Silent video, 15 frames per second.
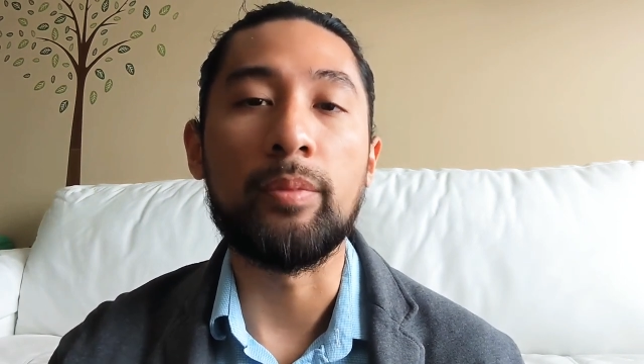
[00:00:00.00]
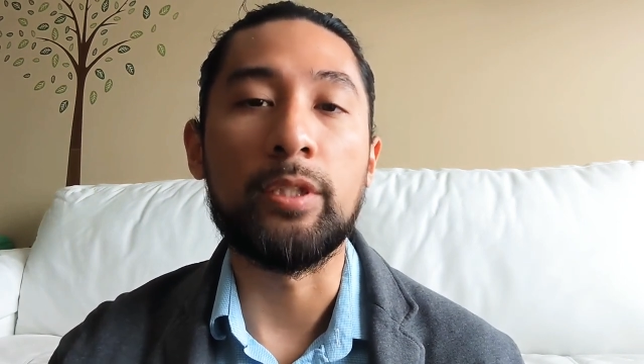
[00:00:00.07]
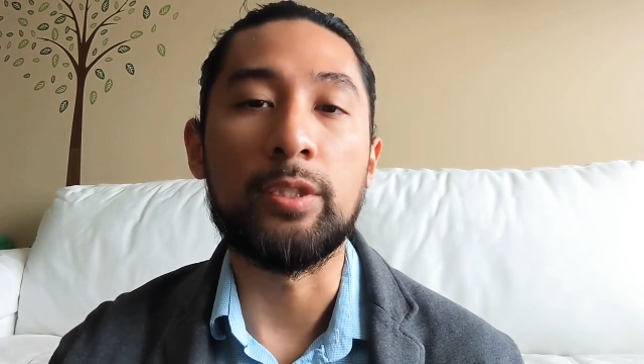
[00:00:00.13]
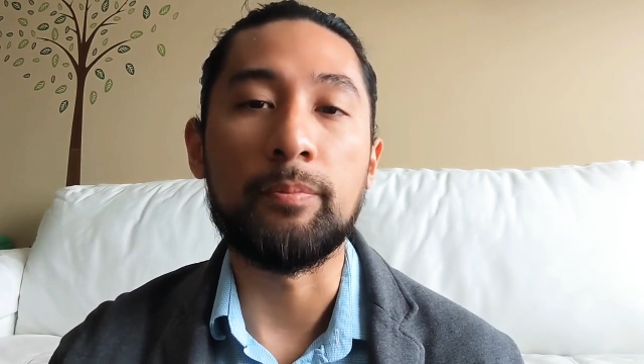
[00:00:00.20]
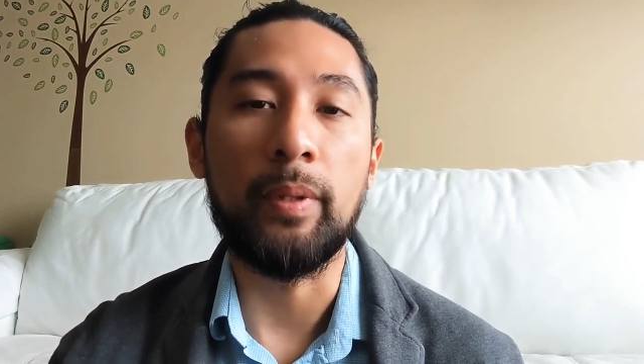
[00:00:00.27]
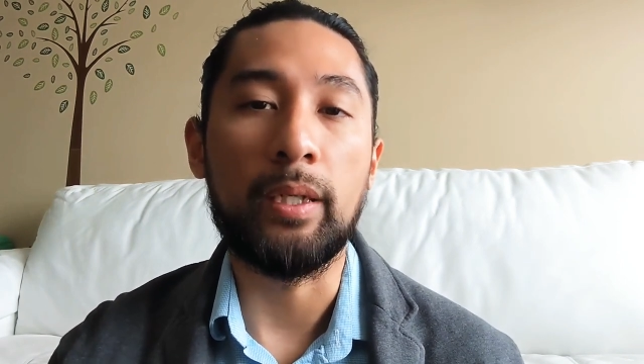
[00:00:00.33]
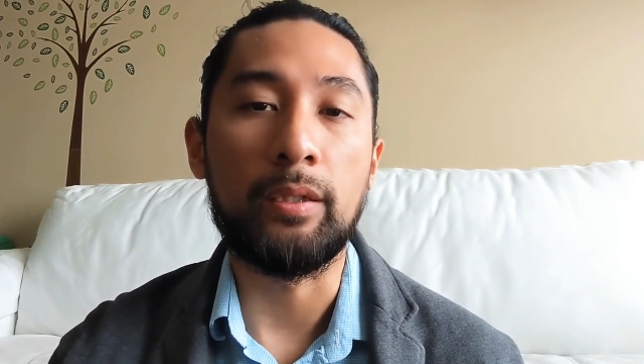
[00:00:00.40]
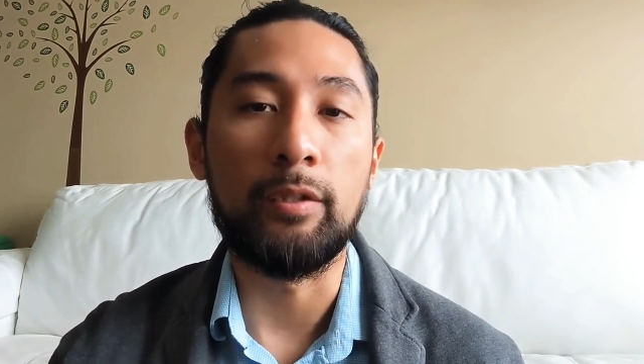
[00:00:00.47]

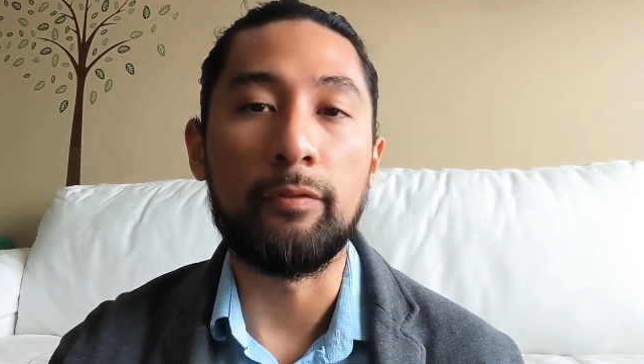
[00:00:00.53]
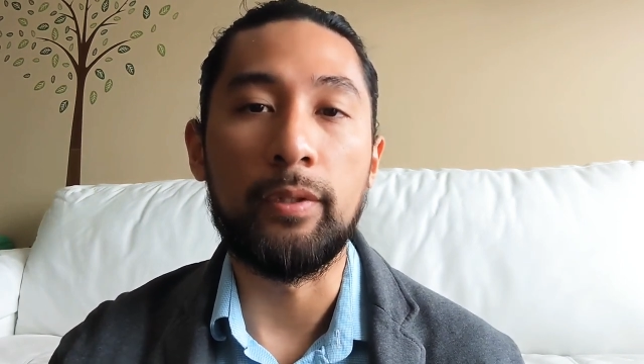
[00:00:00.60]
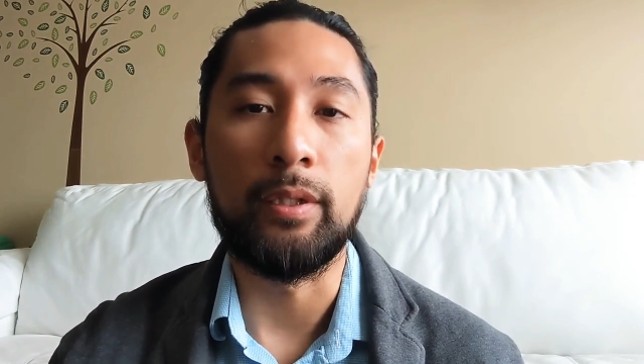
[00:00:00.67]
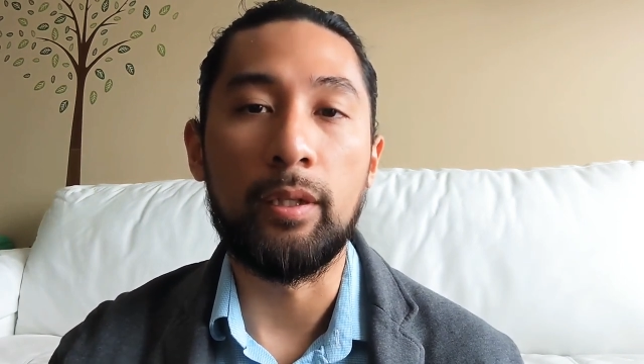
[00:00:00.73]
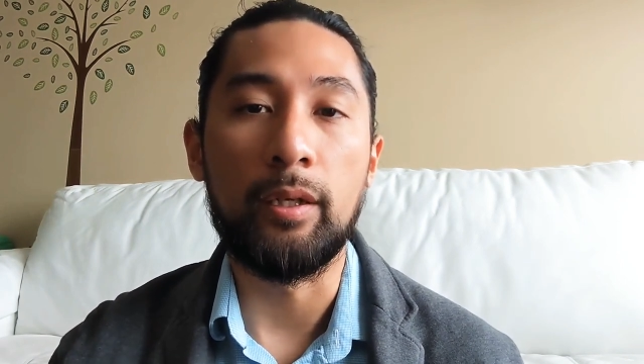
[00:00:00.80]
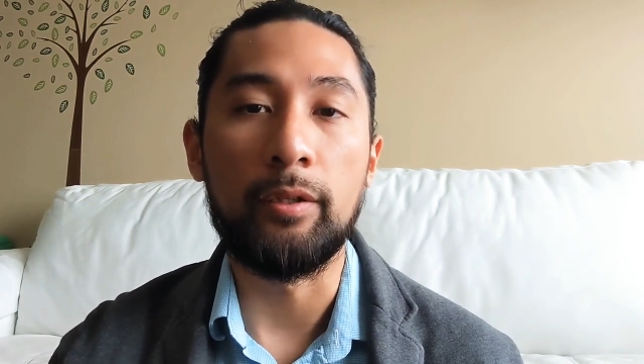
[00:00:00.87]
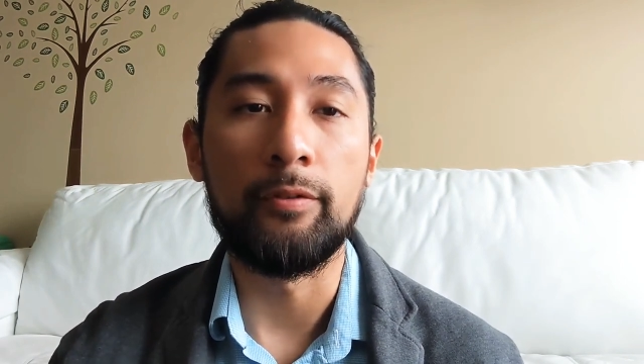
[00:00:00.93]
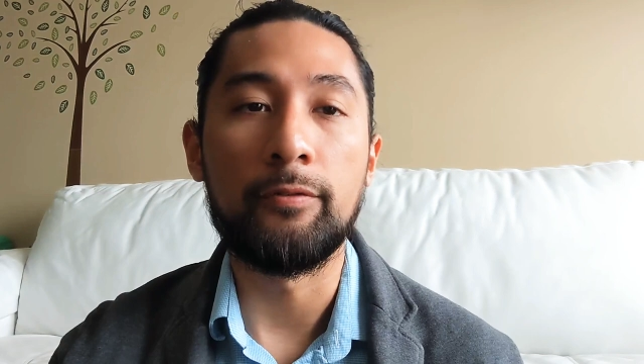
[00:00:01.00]
perspective in
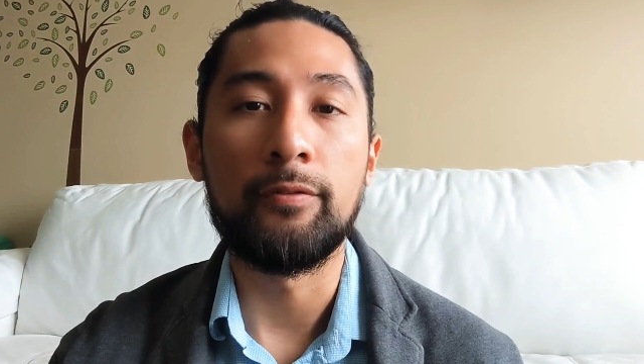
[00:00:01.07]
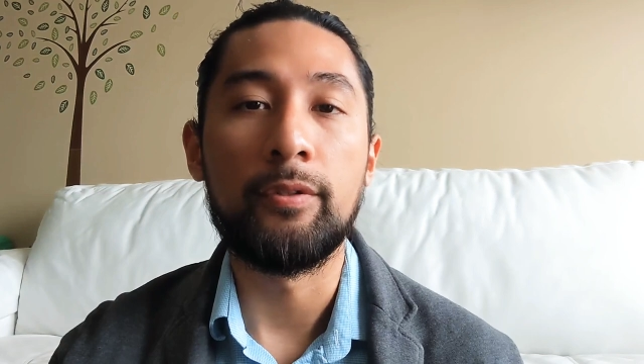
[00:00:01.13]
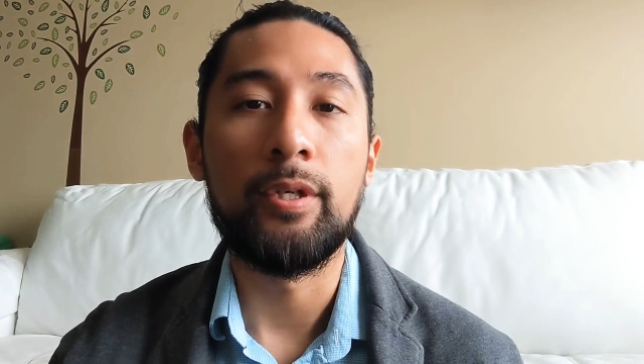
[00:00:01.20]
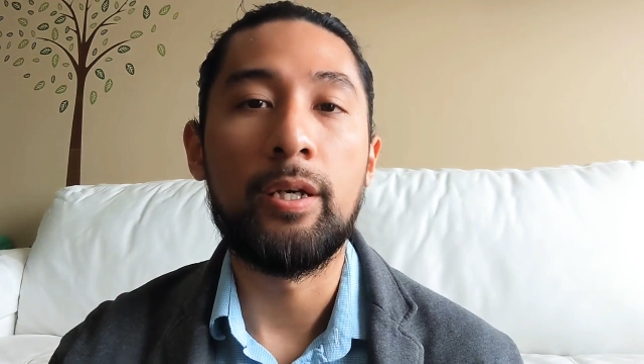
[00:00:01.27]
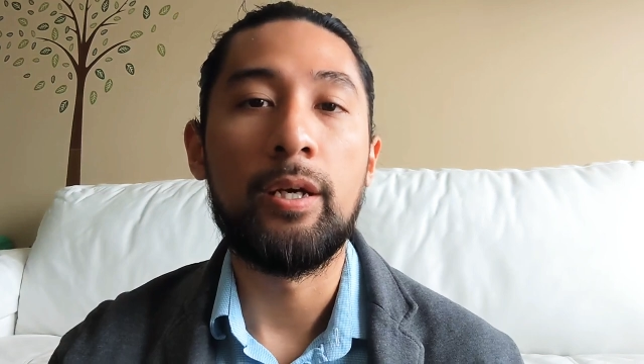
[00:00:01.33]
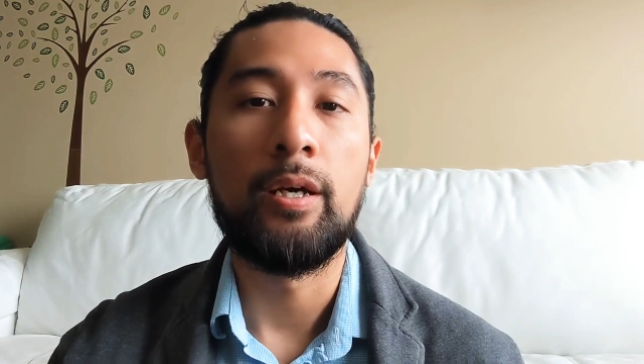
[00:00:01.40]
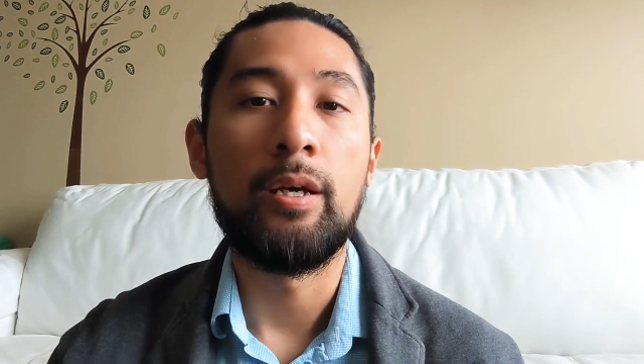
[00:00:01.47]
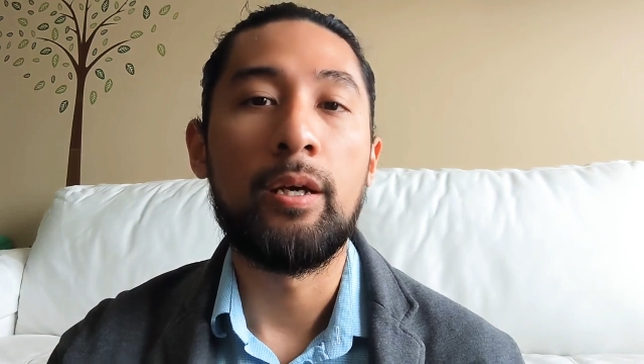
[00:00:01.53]
life
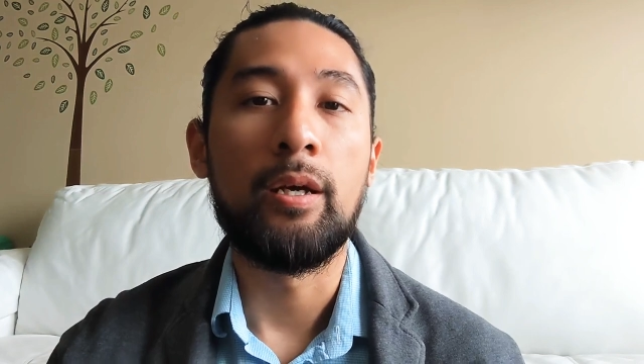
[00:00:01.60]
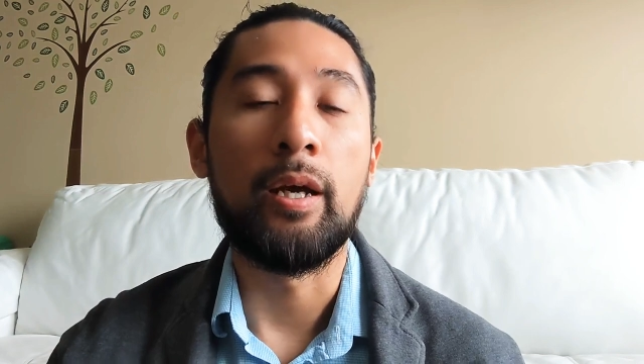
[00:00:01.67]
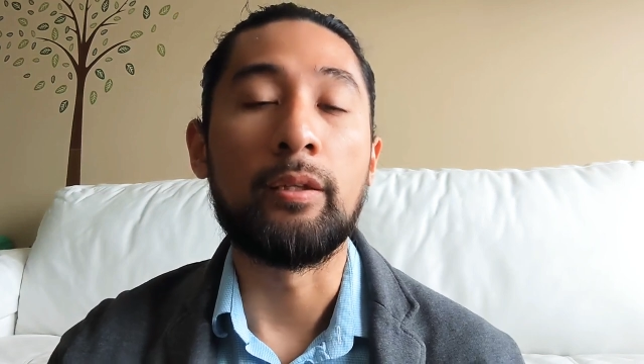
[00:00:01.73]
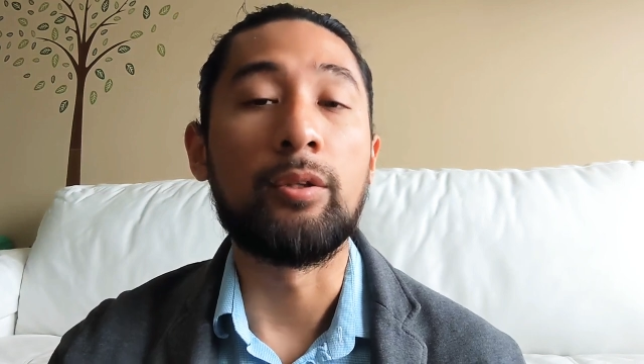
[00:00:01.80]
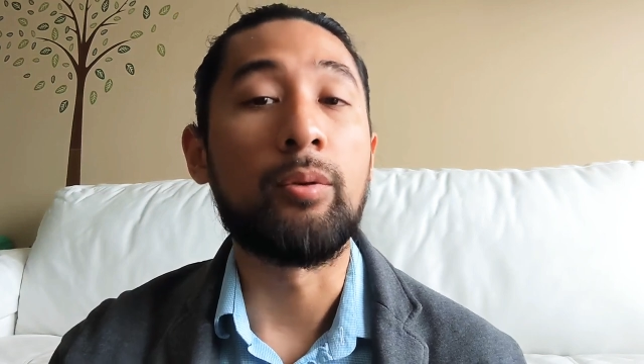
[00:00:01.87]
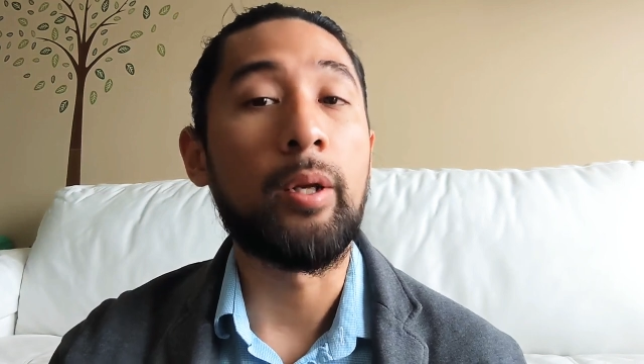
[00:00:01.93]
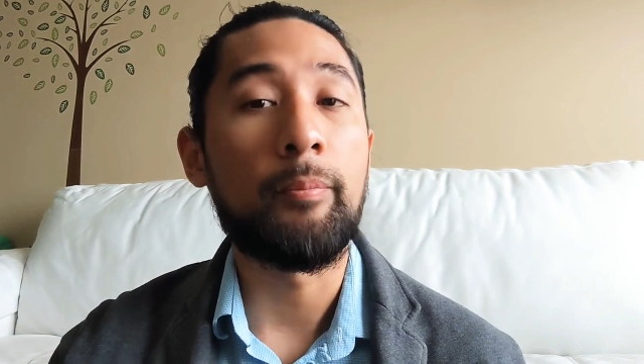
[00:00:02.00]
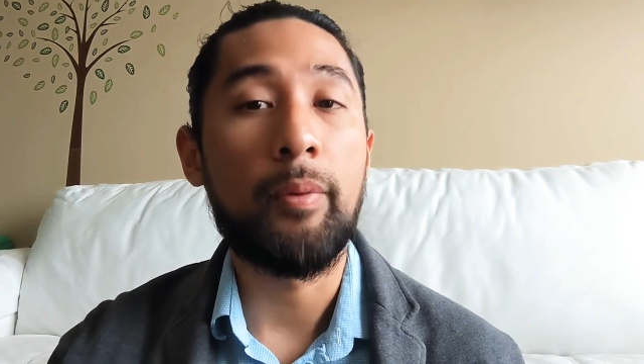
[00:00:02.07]
and
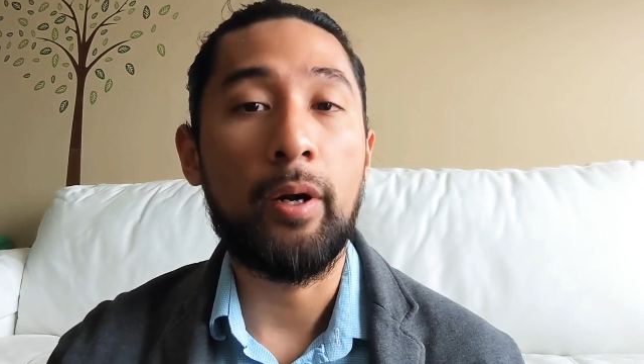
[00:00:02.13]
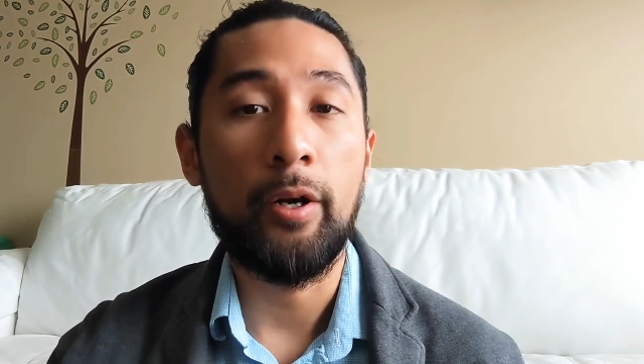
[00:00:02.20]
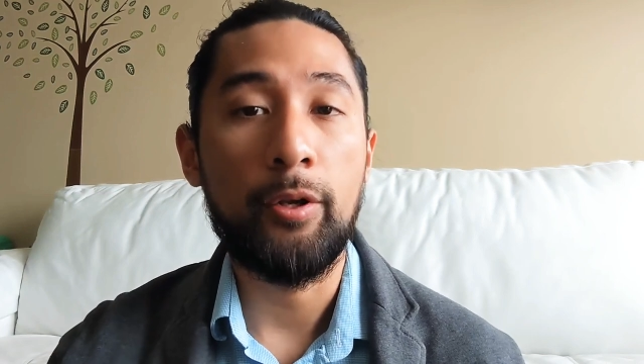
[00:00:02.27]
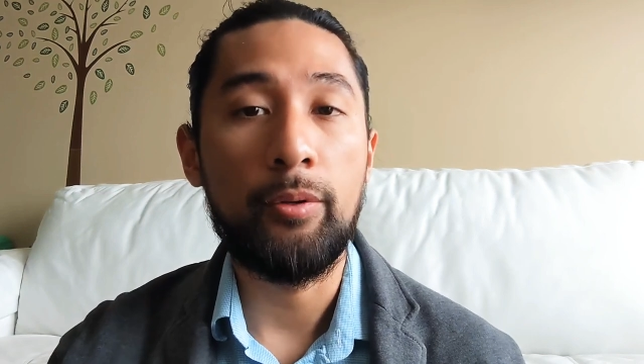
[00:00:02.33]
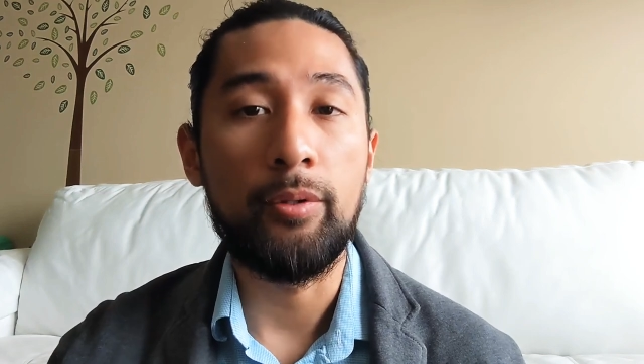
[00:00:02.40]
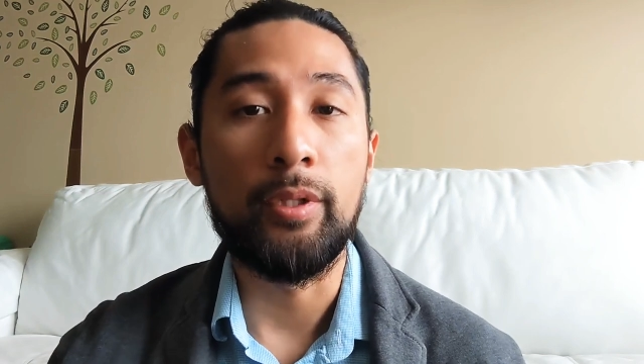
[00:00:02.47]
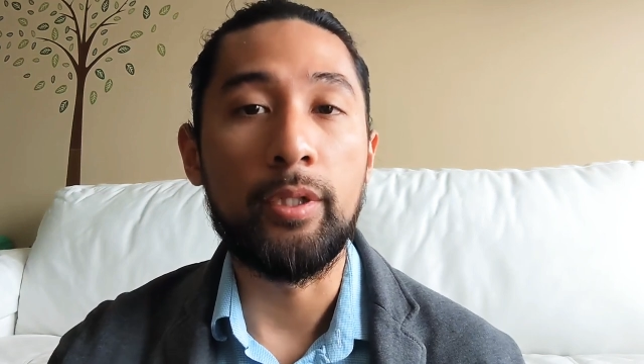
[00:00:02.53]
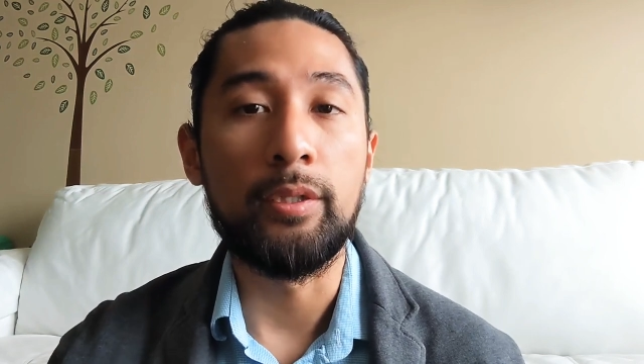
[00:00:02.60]
the right
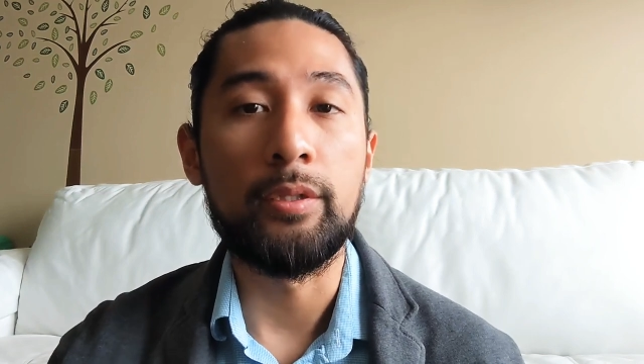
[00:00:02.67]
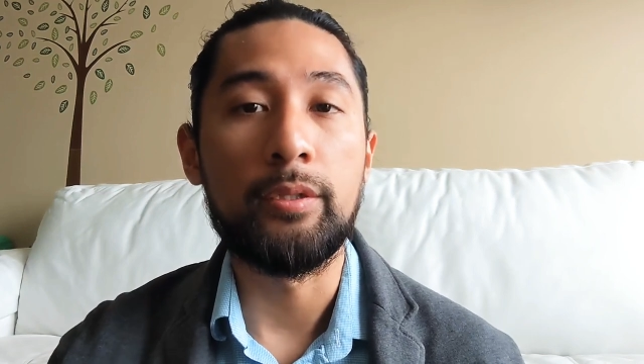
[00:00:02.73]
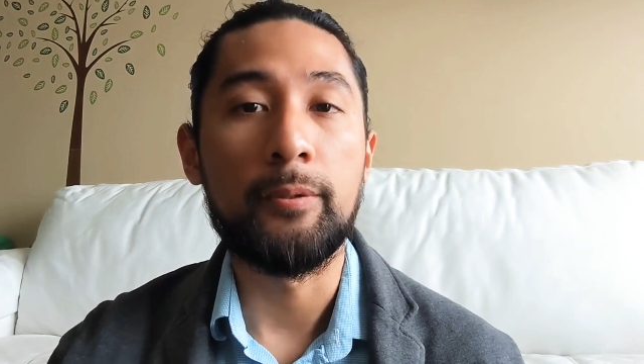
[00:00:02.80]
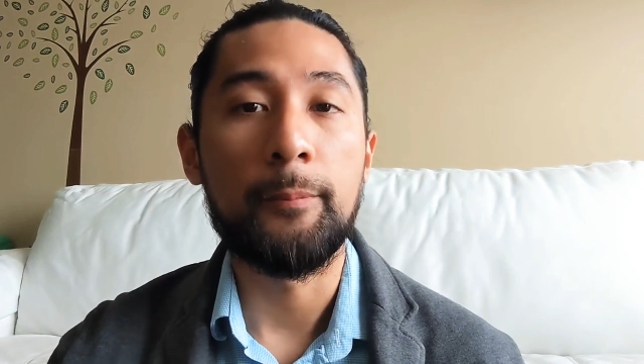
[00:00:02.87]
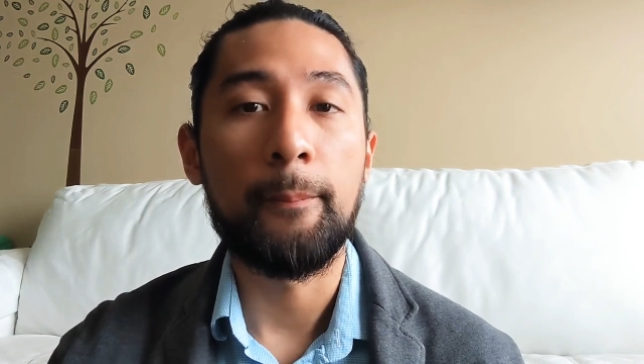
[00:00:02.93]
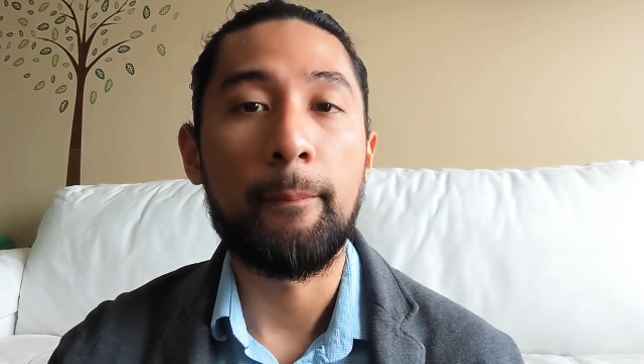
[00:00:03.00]
priorities.